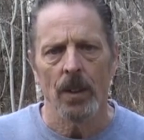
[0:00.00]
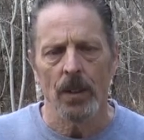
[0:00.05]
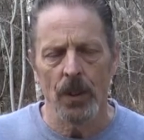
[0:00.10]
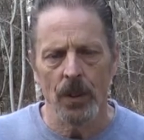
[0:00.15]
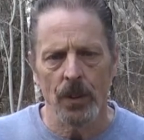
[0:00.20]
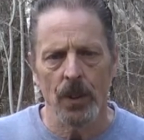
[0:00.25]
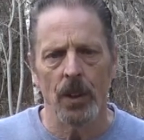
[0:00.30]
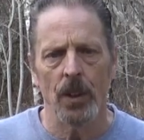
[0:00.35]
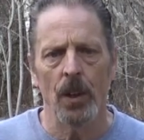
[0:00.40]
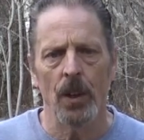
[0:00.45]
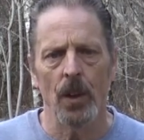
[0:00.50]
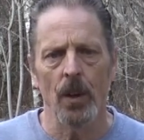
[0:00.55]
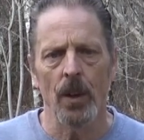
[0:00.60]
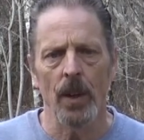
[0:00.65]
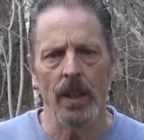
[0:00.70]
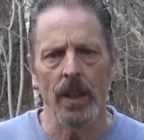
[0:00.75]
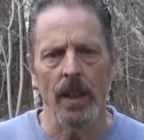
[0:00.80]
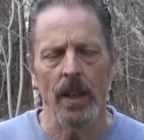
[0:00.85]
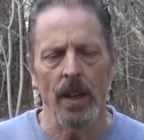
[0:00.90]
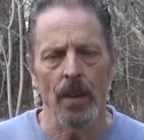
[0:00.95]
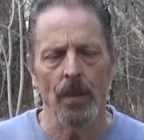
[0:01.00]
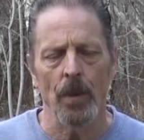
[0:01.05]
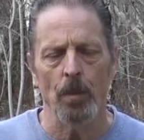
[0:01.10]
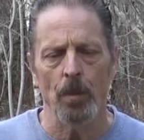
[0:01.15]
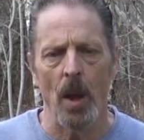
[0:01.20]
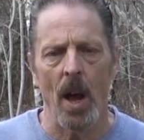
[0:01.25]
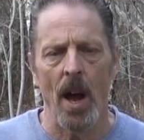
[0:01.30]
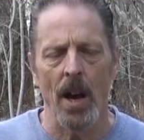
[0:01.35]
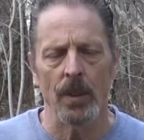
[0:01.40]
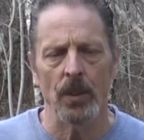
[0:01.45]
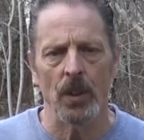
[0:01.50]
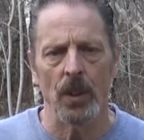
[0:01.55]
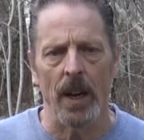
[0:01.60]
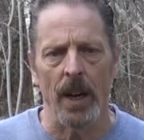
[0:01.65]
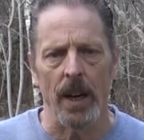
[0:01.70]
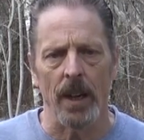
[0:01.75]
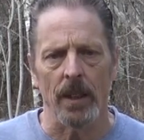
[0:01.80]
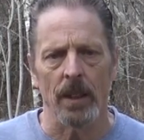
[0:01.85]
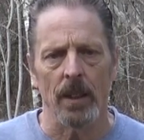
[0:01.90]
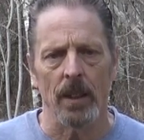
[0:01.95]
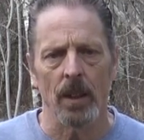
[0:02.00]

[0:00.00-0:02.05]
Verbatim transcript: the security of the blockchain,